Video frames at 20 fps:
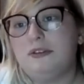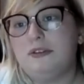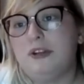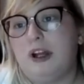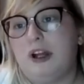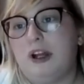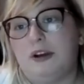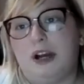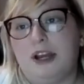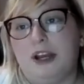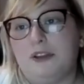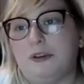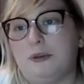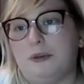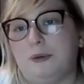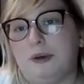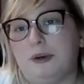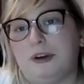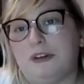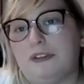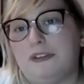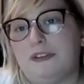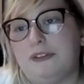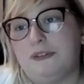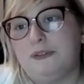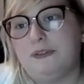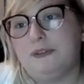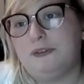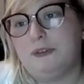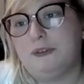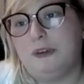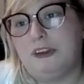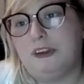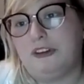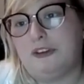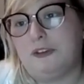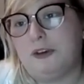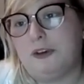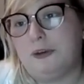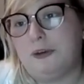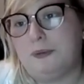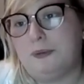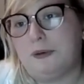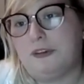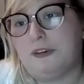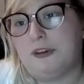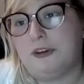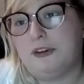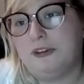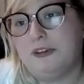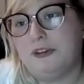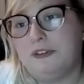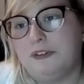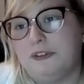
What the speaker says: Either works, whichever you'd prefer.